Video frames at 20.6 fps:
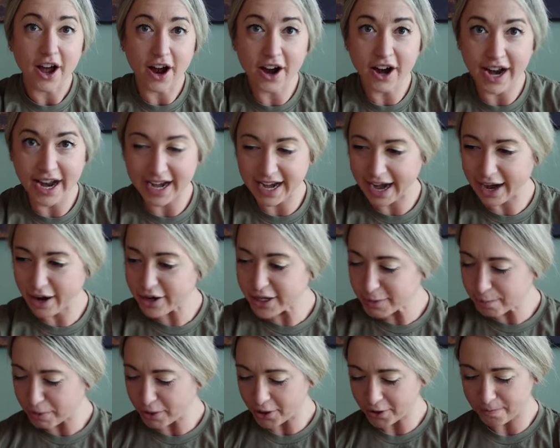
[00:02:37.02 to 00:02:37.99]
All right, hair is
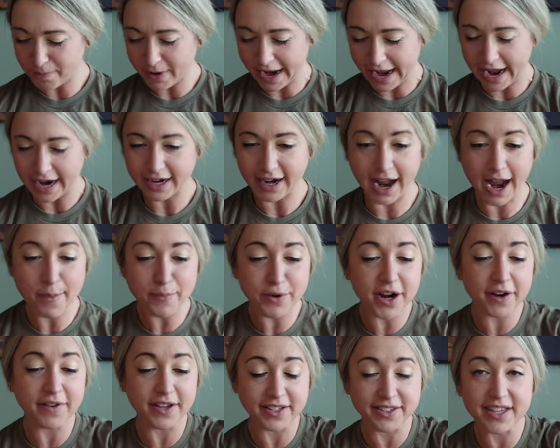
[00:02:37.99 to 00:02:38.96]
pulled back. I'm
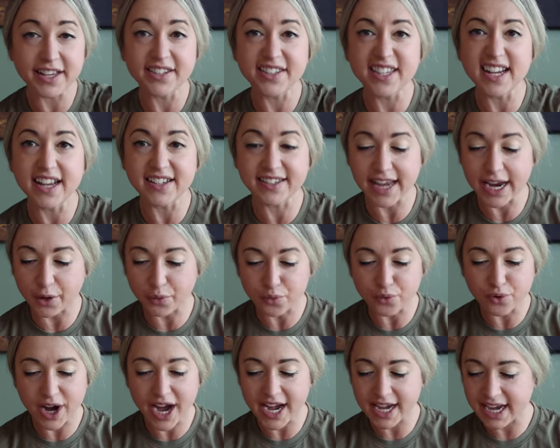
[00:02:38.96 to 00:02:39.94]
nervous. This thing is like
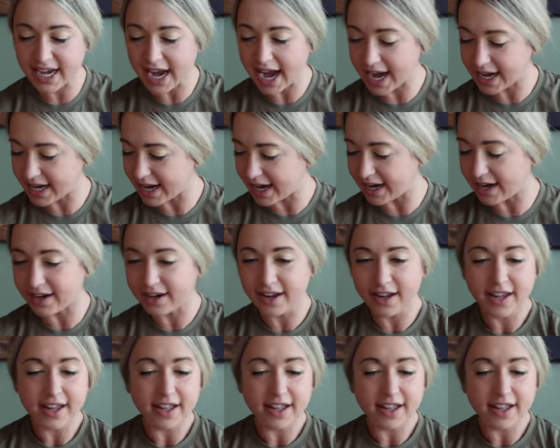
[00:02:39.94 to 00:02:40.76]
radiating